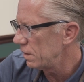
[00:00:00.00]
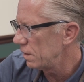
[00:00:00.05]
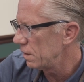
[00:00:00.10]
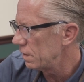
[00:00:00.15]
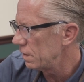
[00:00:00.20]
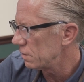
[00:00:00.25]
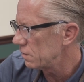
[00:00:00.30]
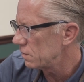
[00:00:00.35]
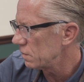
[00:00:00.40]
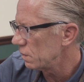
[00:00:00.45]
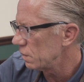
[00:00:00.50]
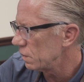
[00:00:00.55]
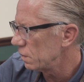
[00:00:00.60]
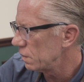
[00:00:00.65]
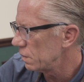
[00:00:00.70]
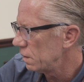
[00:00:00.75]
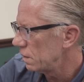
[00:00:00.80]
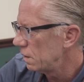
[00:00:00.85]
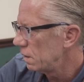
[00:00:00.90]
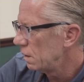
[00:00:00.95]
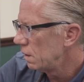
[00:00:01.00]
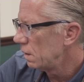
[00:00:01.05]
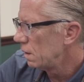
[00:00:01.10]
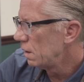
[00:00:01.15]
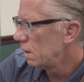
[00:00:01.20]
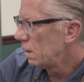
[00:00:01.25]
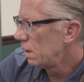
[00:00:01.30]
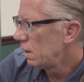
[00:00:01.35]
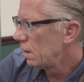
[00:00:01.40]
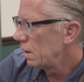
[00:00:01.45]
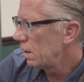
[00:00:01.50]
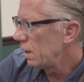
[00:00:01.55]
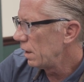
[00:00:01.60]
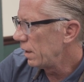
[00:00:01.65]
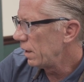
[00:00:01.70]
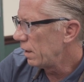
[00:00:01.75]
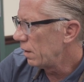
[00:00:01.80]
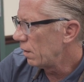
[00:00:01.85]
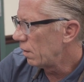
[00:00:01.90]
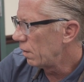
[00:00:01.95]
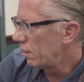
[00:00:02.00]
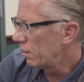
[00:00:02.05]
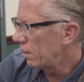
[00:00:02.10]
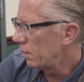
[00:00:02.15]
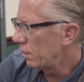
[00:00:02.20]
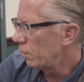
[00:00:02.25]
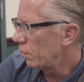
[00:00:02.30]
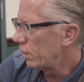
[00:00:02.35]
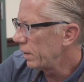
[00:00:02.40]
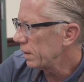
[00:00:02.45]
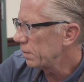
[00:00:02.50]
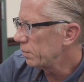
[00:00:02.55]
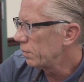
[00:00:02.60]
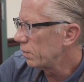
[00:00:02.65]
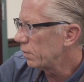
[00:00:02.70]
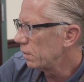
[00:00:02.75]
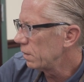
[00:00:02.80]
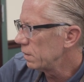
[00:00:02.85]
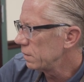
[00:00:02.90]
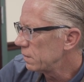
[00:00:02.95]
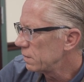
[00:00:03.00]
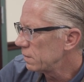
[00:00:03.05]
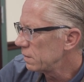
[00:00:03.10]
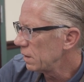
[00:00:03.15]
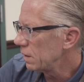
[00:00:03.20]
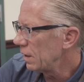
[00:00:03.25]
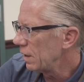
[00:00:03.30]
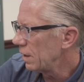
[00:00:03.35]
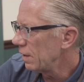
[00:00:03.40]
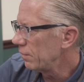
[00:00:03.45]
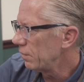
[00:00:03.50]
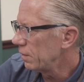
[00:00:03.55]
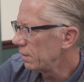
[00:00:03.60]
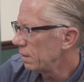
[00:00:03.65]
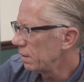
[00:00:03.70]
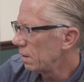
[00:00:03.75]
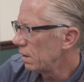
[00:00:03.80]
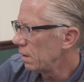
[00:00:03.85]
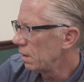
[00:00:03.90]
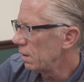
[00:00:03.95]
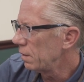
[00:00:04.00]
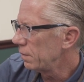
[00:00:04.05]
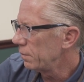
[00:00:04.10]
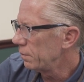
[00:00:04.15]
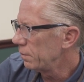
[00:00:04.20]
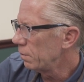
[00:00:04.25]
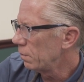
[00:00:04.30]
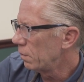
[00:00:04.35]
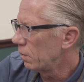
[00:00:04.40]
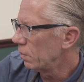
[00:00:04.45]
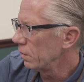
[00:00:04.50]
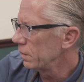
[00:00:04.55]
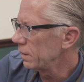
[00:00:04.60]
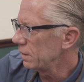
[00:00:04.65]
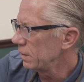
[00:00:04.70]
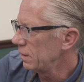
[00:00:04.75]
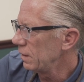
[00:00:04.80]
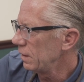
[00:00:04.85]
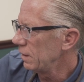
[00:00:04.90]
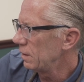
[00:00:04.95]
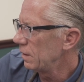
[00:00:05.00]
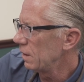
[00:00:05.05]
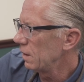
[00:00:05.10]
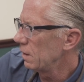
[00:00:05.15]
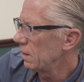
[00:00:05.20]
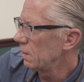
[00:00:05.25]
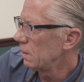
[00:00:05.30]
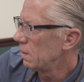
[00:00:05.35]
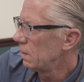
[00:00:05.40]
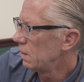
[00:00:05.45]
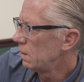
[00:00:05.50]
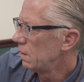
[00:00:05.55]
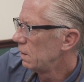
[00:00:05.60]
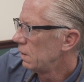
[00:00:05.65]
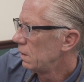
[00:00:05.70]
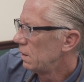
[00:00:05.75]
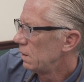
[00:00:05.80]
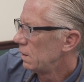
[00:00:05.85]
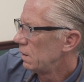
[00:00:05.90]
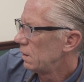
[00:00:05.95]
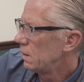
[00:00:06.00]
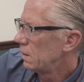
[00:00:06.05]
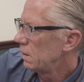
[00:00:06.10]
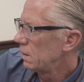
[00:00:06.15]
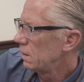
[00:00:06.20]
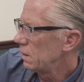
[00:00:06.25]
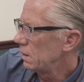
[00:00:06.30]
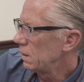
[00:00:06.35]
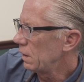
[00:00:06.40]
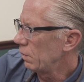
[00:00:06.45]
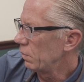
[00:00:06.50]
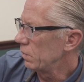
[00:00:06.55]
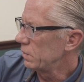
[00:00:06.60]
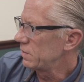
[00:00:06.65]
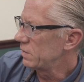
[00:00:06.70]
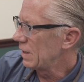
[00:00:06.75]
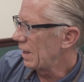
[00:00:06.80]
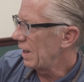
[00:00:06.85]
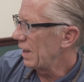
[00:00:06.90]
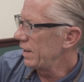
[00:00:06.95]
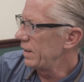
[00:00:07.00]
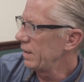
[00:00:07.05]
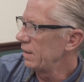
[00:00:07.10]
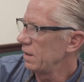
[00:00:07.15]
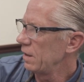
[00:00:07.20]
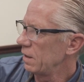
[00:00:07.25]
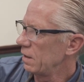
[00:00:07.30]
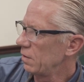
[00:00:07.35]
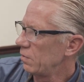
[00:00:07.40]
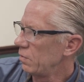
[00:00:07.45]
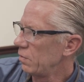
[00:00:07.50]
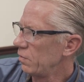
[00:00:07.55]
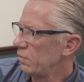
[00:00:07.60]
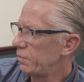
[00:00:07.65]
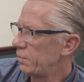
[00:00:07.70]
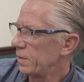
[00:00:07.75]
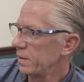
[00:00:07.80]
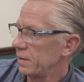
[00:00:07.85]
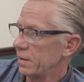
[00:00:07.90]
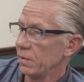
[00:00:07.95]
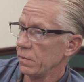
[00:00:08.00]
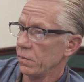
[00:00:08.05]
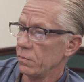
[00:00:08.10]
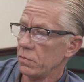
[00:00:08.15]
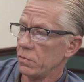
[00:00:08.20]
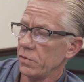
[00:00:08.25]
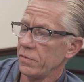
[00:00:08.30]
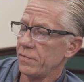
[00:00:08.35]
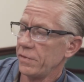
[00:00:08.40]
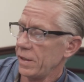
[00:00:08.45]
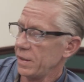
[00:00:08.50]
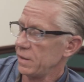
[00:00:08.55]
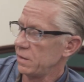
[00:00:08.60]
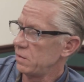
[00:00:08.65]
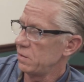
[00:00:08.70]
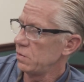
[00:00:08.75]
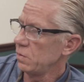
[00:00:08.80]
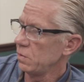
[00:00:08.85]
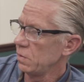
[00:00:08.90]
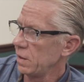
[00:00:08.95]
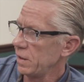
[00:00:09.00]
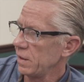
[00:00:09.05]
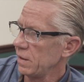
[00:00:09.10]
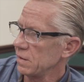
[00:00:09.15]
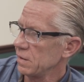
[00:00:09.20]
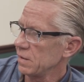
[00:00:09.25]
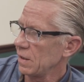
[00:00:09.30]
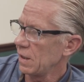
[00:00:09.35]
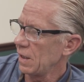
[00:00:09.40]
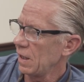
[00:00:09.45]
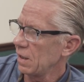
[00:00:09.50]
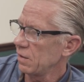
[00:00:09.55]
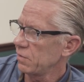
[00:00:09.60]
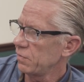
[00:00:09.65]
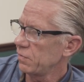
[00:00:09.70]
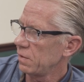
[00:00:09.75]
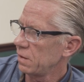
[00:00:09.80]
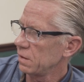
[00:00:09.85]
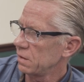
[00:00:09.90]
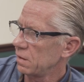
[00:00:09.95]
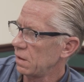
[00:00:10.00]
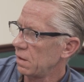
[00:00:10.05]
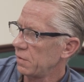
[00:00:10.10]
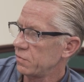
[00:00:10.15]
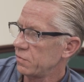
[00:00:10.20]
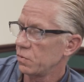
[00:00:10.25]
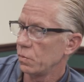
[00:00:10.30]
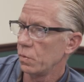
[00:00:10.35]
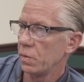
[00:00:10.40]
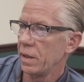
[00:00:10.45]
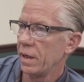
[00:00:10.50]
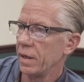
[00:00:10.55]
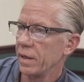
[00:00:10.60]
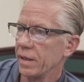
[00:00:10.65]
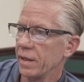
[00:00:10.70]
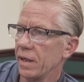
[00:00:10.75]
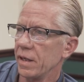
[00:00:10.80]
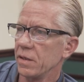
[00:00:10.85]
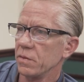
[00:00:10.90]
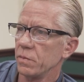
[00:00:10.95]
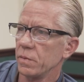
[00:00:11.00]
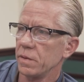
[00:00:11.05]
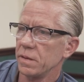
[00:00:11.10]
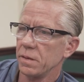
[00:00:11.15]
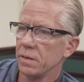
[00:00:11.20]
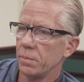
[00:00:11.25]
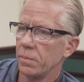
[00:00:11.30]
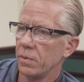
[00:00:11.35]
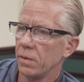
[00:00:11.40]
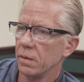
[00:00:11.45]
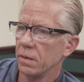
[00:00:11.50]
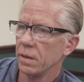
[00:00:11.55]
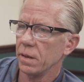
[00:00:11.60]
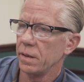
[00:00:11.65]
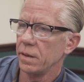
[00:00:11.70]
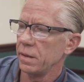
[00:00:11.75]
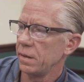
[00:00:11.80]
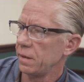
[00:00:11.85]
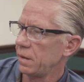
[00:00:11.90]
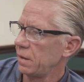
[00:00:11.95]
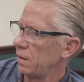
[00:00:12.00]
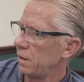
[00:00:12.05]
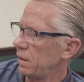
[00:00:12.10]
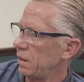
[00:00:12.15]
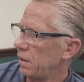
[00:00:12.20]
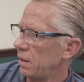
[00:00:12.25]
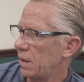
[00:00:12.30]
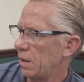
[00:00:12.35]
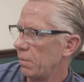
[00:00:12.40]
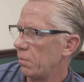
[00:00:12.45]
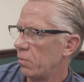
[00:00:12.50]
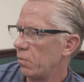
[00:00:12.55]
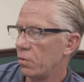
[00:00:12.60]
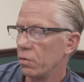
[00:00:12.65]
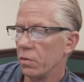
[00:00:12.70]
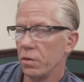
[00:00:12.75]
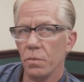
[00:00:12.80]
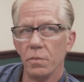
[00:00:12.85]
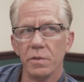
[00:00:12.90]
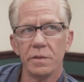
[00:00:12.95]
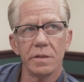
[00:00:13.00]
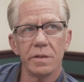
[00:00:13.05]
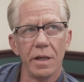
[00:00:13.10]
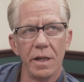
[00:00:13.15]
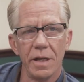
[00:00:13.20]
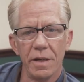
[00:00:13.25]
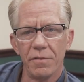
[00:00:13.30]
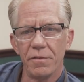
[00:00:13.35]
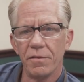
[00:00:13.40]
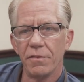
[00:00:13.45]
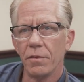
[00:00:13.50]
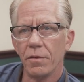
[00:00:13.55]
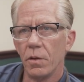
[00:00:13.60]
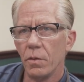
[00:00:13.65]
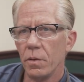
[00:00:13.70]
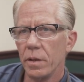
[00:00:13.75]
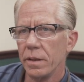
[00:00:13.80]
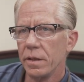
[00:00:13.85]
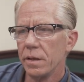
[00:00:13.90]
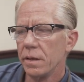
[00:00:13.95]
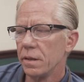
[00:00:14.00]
years old, and on the rake boards they have a molding detail that was tied into the roof, but the roof had 2 layers of asphalt off. So when our guys went to pull it, that molding was kind of floating.